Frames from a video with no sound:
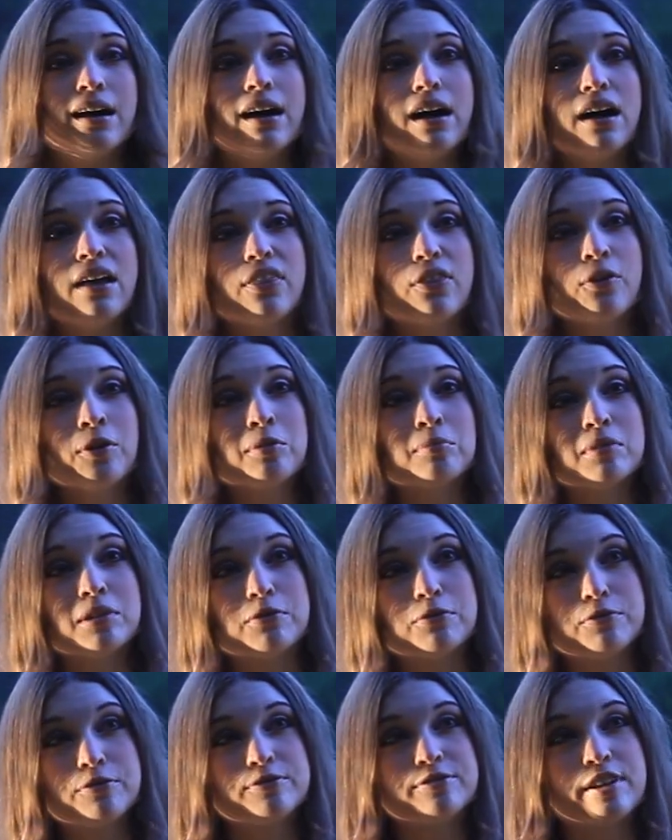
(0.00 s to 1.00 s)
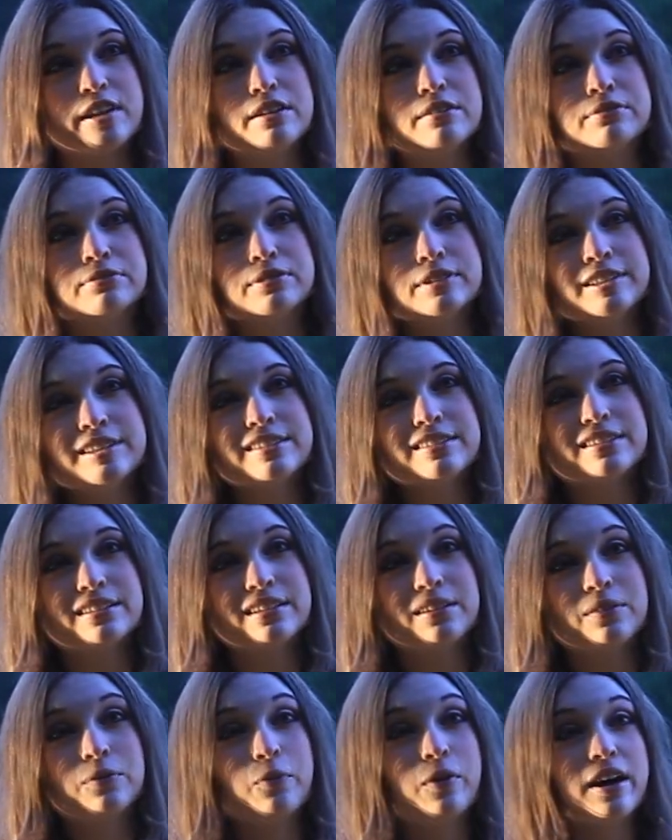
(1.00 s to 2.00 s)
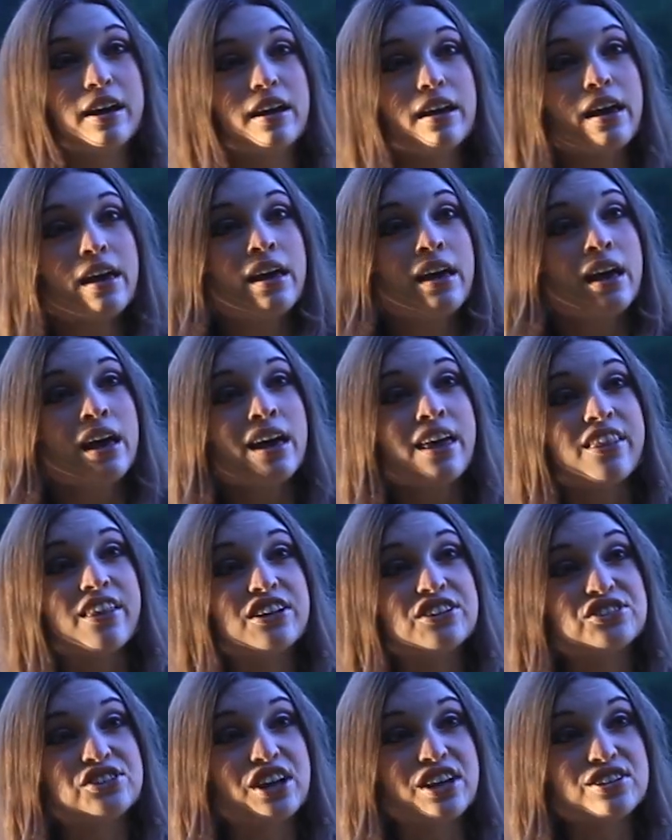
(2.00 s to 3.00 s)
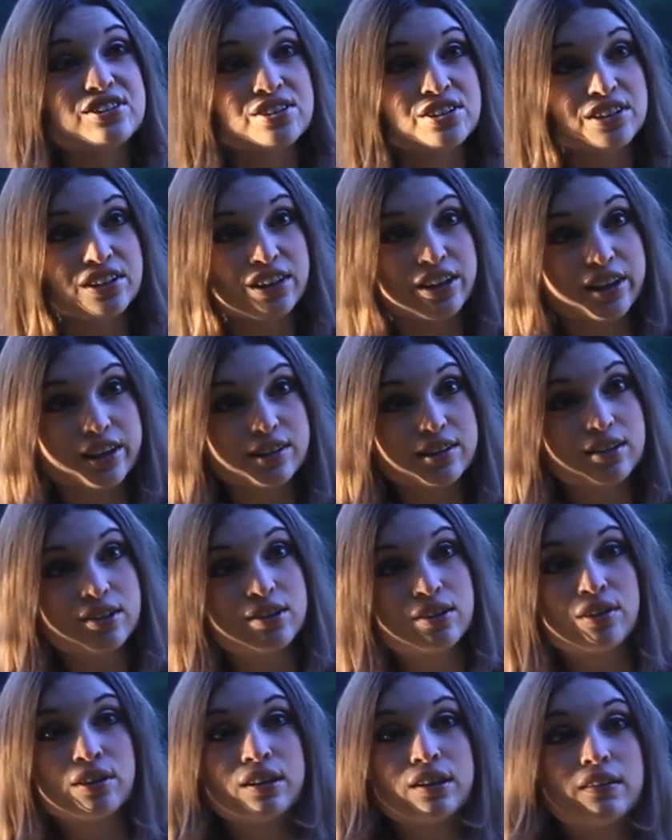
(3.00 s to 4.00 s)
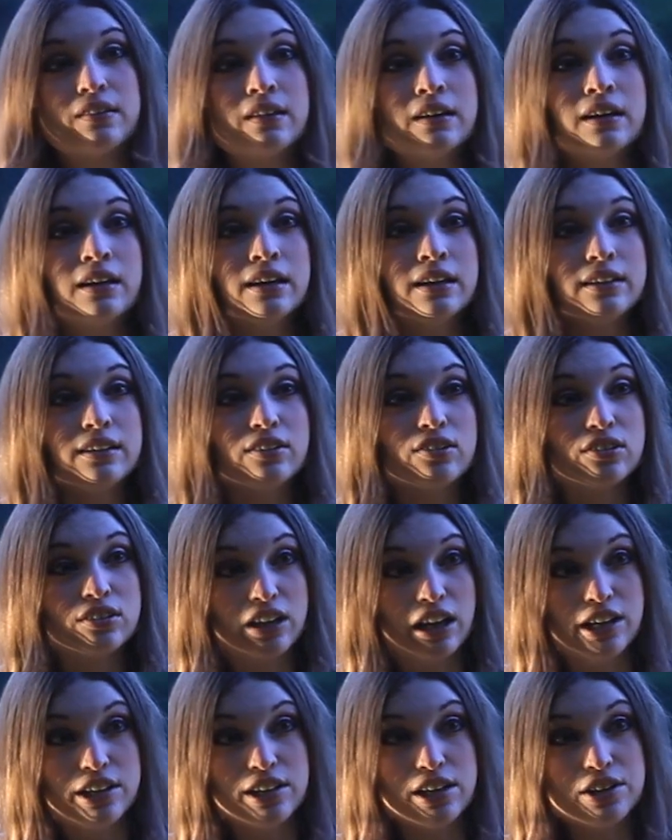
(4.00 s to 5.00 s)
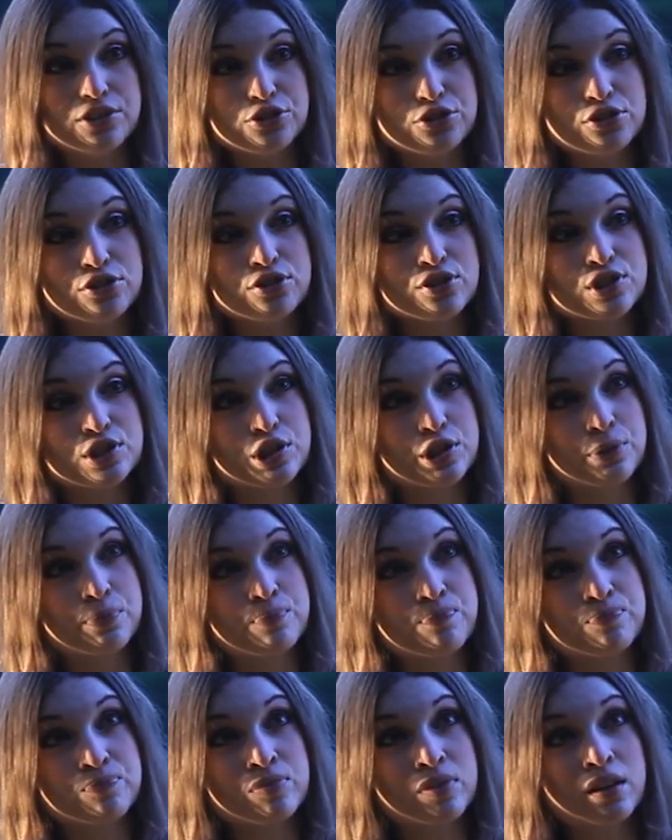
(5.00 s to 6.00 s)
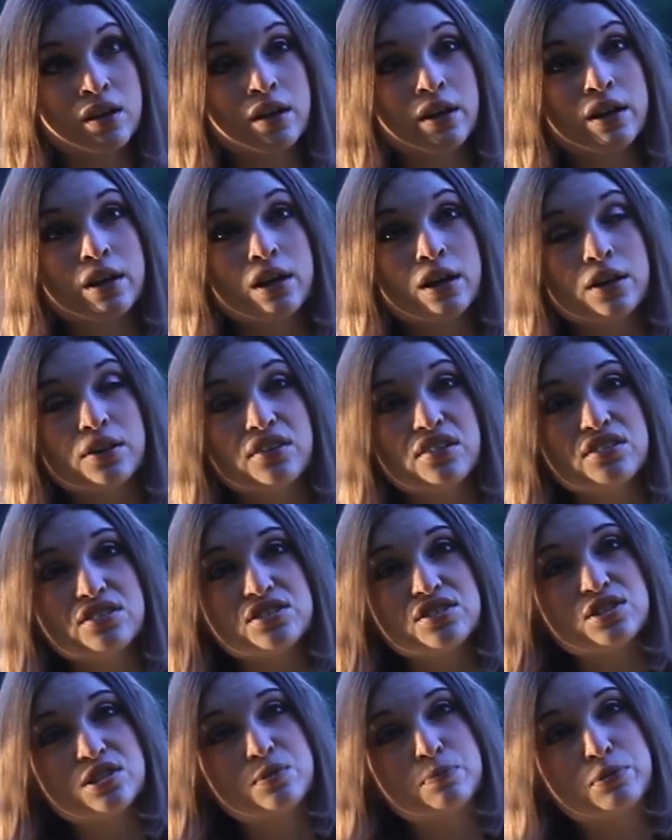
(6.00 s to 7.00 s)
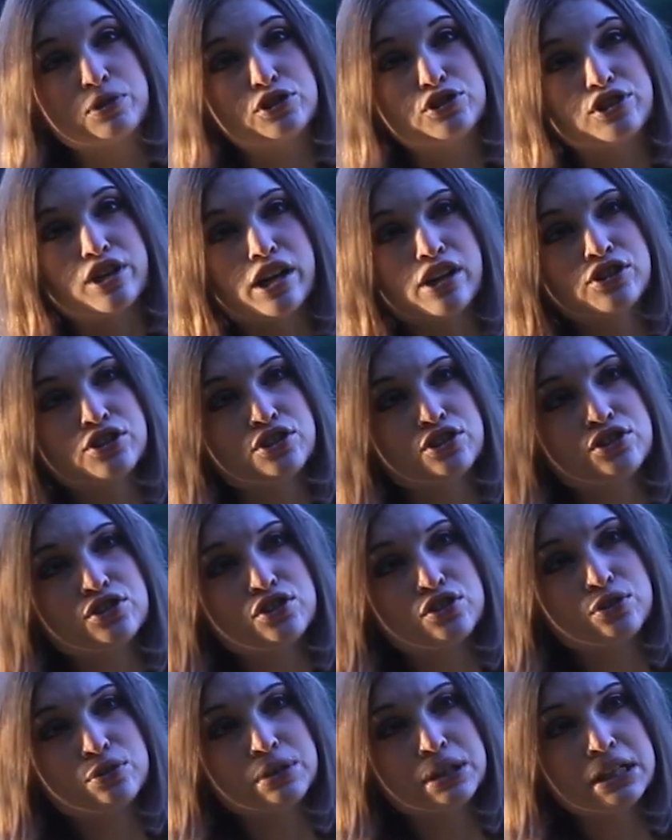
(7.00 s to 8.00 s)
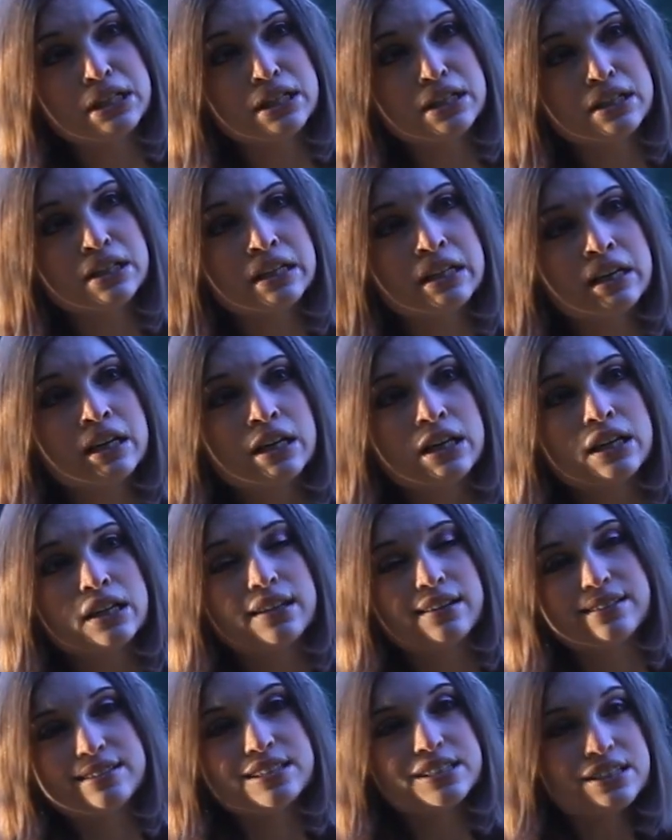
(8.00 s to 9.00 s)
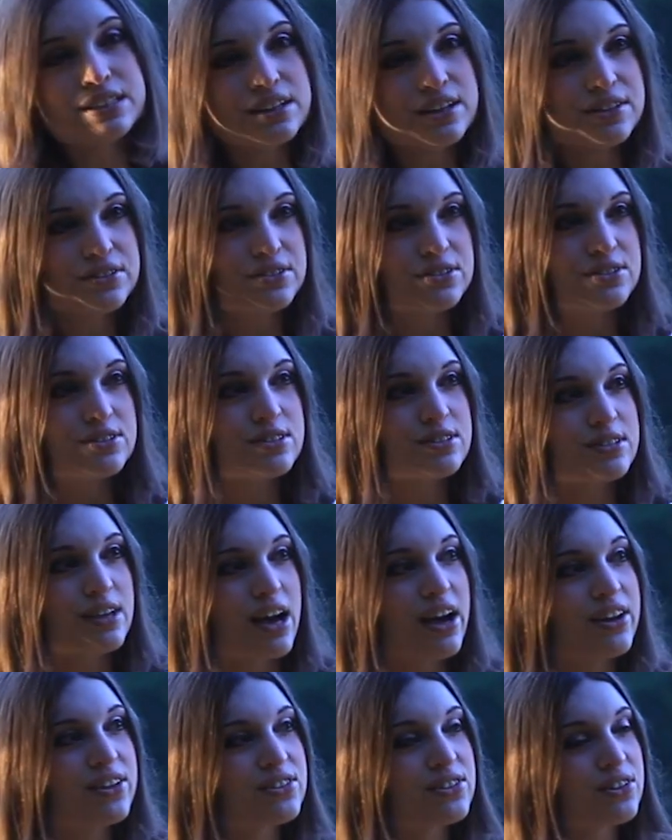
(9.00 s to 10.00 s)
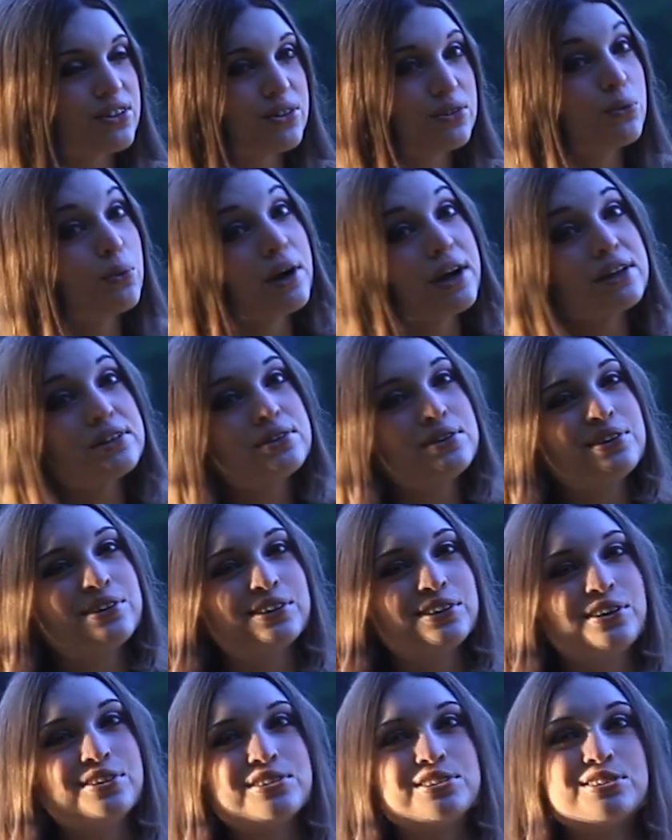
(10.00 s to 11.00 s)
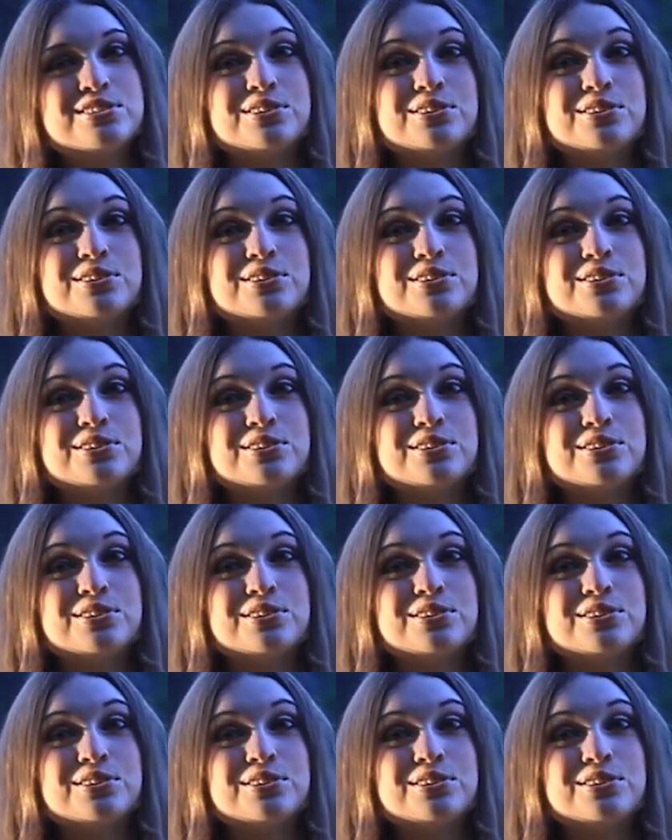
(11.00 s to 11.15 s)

I think my favorite way that Jason gets these teenagers, there is this projection screen that a teenager decides to go way too close